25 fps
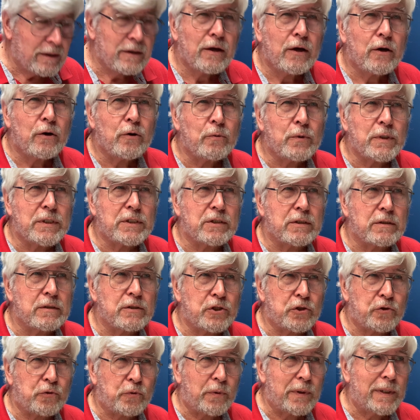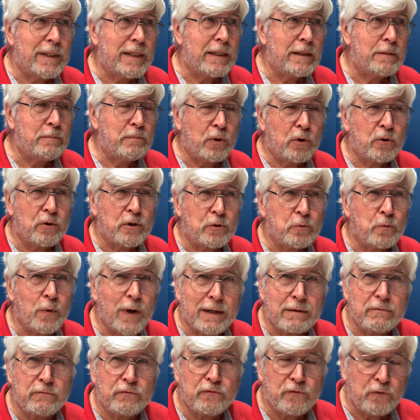which is
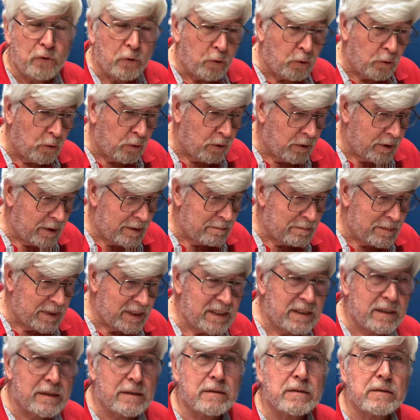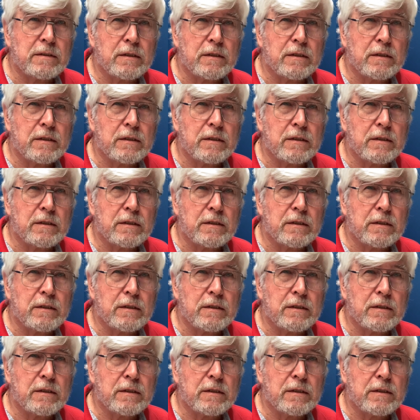3.14 meters